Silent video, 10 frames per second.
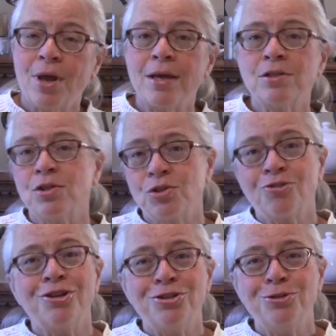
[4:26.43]
as the
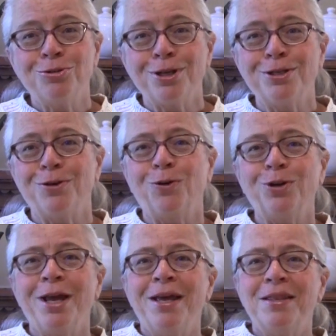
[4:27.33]
story is usually
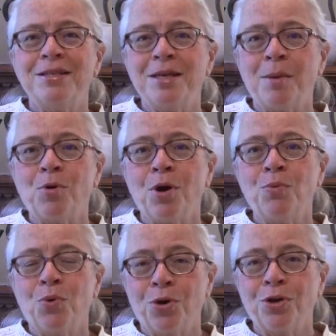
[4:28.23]
told, the samurai
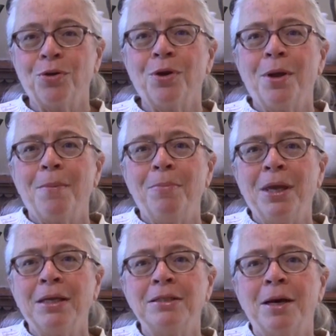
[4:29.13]
warrior
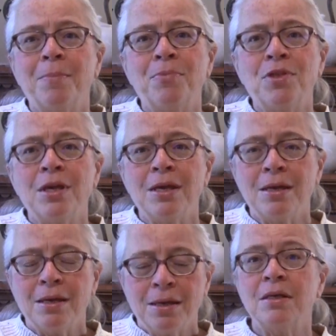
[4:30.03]
picked up the
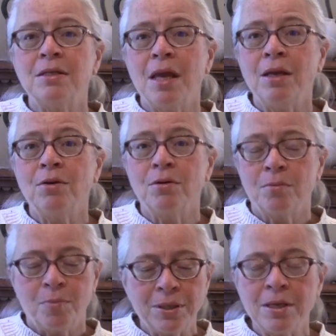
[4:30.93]
container,
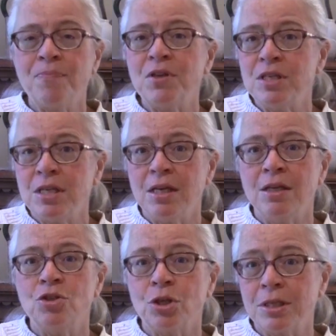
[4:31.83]
picked up the tea,
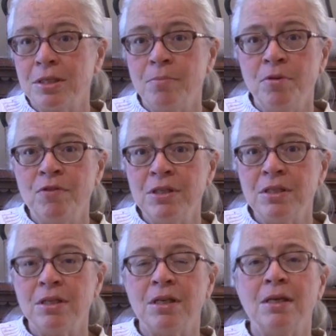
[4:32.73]
took a sip of his
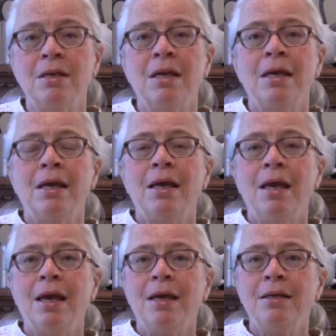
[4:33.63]
tea,
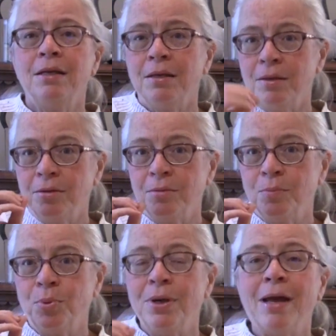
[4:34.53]
and
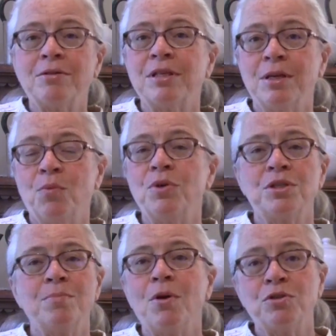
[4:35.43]
pronounced that it was
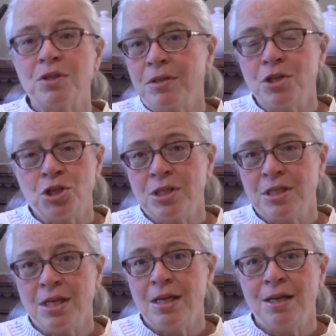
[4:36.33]
the most delicious
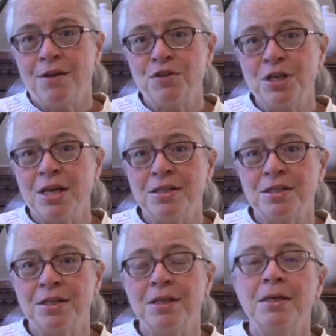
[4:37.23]
tea he had ever
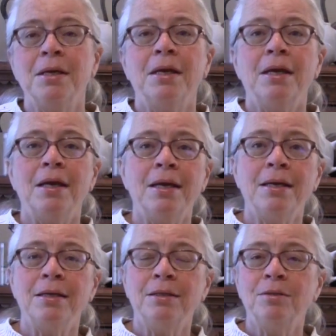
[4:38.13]
tasted,
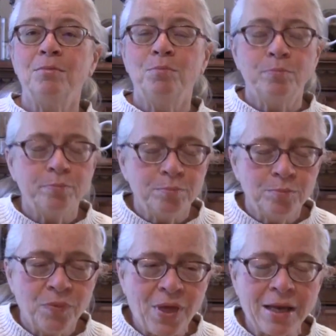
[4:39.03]
and
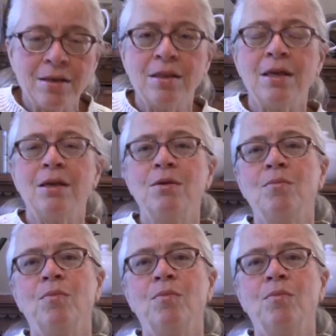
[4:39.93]
thanked the